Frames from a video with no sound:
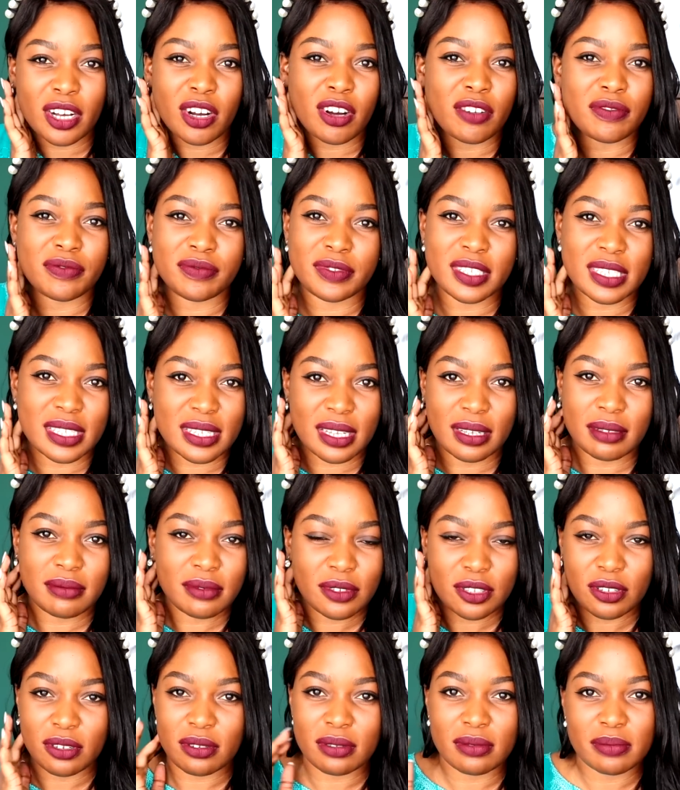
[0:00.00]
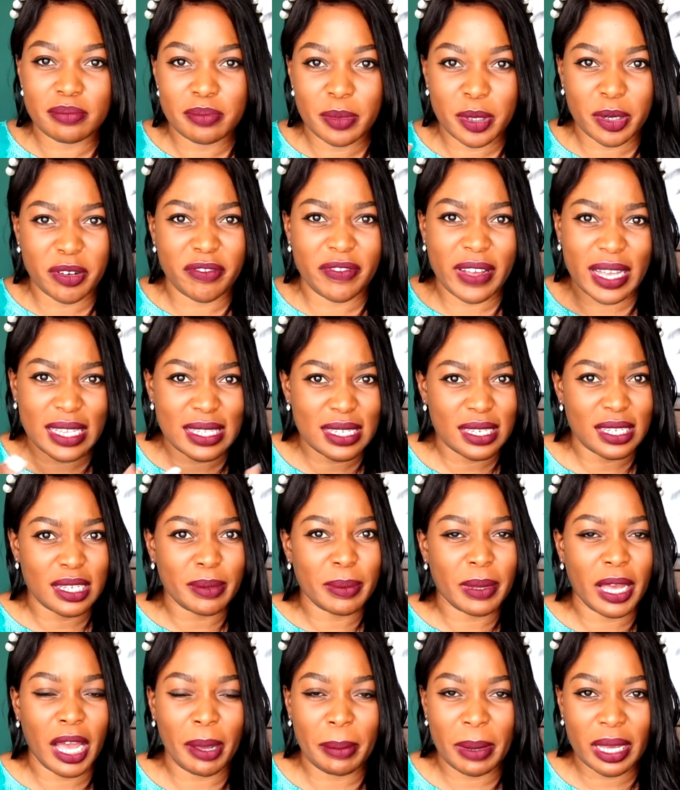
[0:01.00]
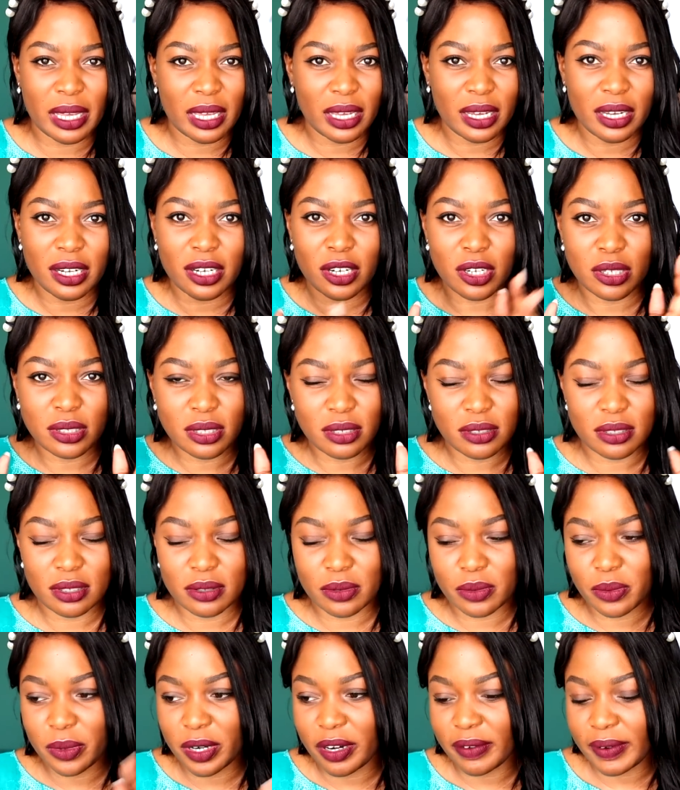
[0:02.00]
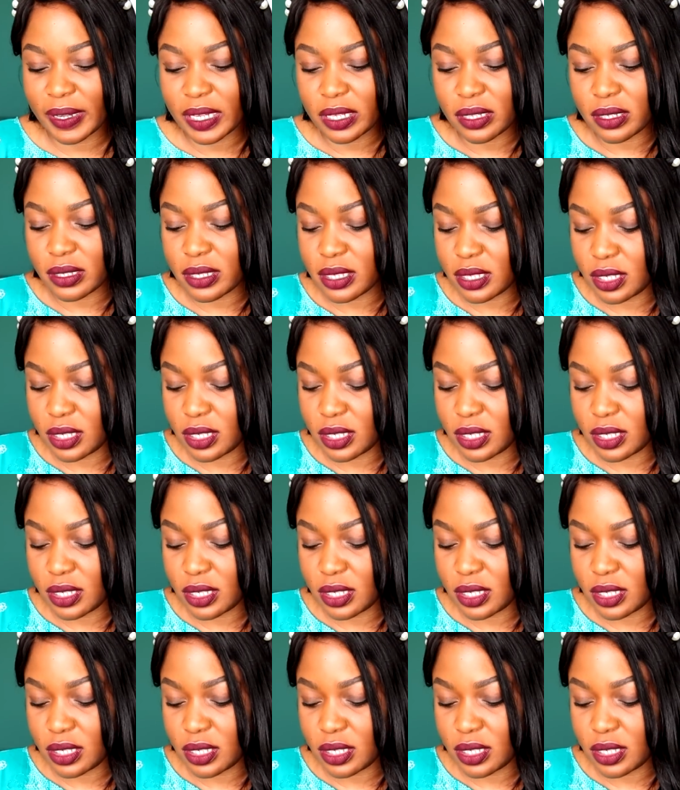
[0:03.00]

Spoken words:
of just a bit of Vaseline behind my ear or wherever else.